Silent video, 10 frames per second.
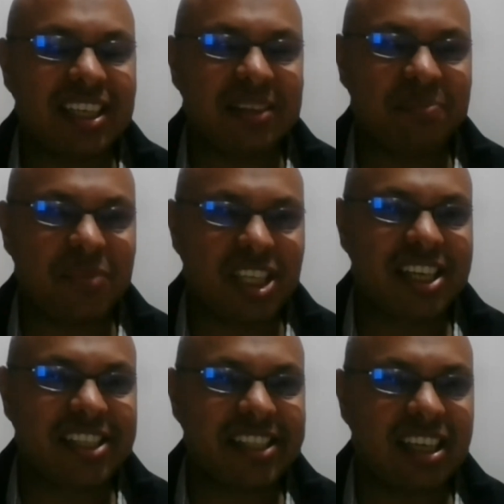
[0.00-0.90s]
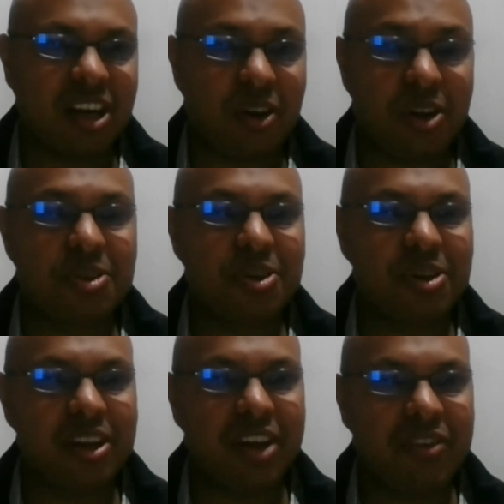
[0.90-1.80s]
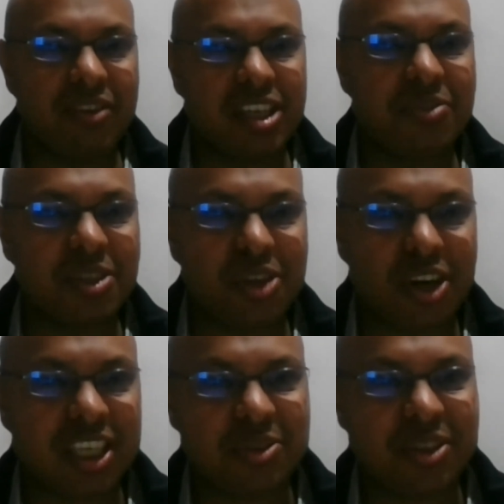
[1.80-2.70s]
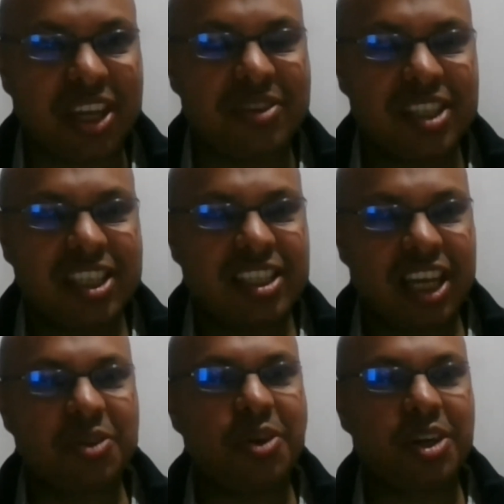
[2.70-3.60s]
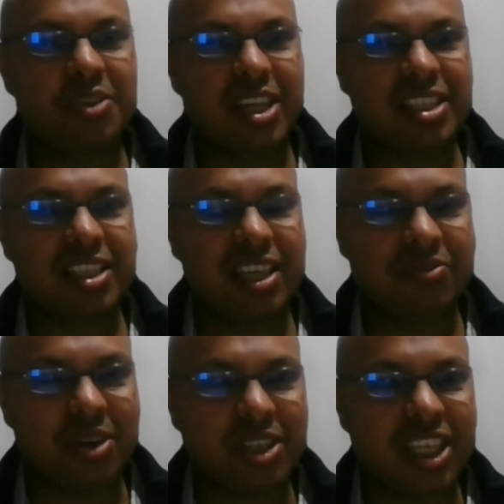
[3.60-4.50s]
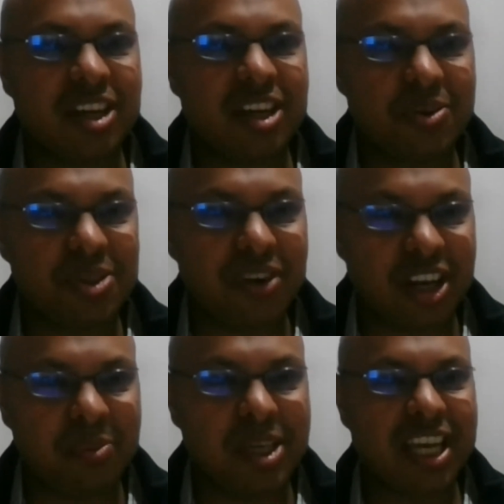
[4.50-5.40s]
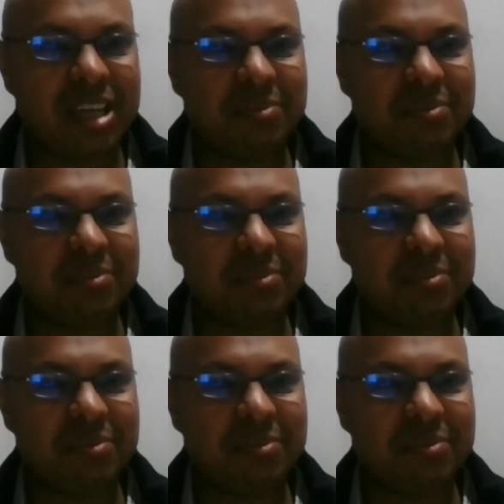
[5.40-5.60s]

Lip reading: discussion, and also a very wonderful talk that you gave. Thank you, Dr. Weiskel, for taking out your valuable time